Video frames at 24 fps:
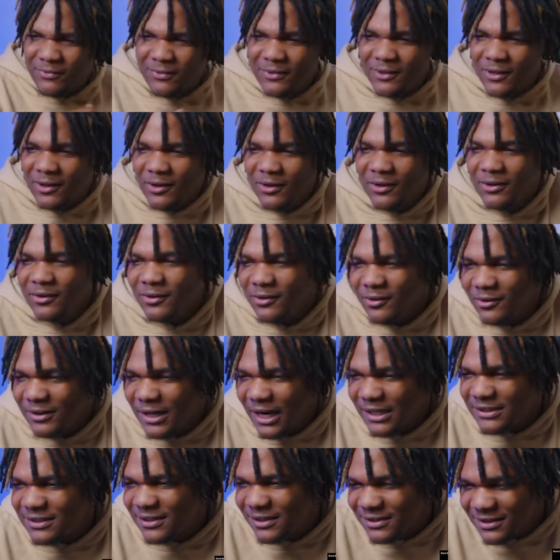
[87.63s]
back up.
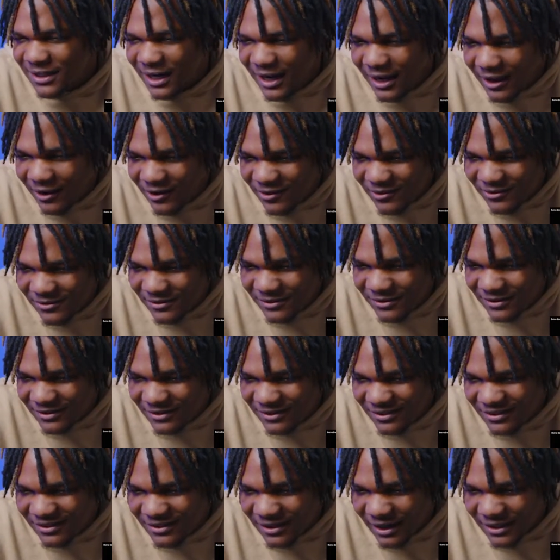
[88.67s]
That's such an L.
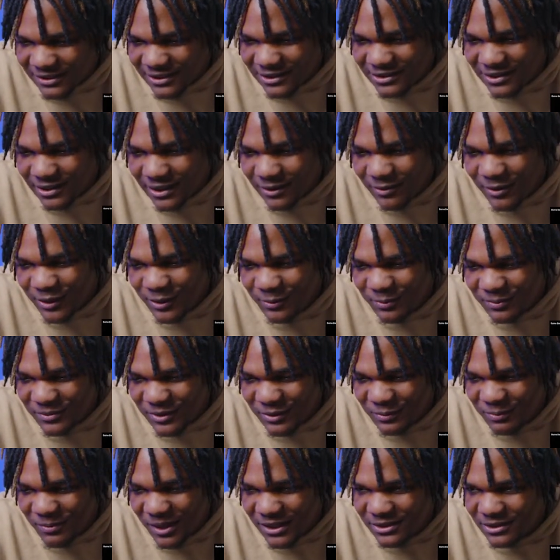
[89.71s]
I just took it away. You,
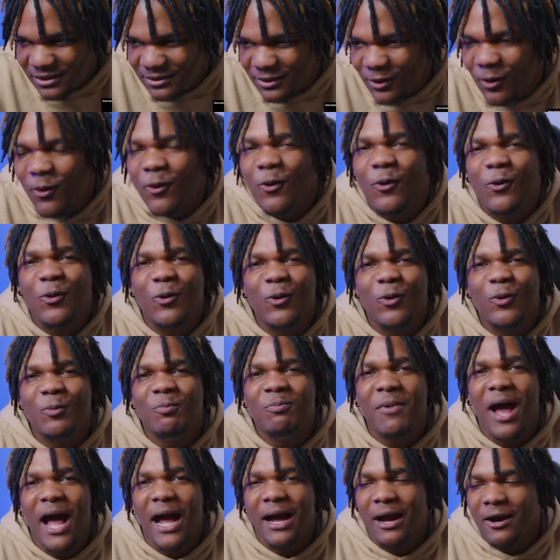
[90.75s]
you messed up the whole
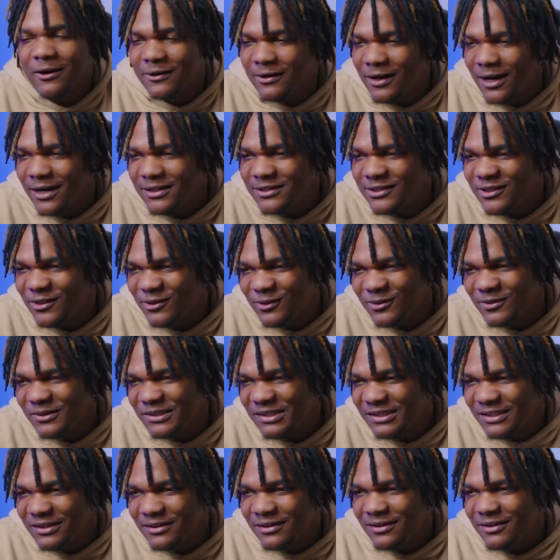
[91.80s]
back, Razio.
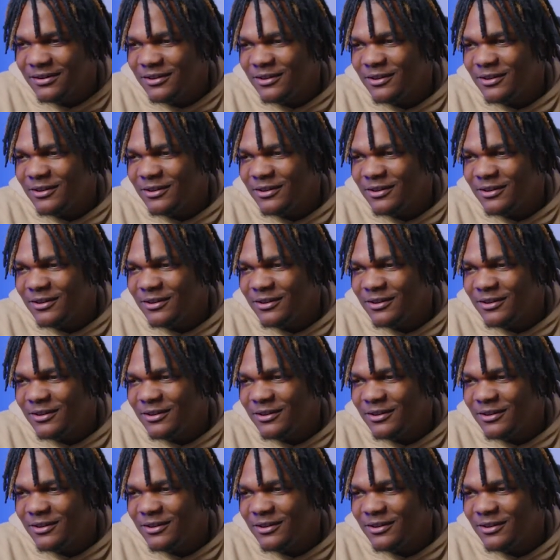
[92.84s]
Chrono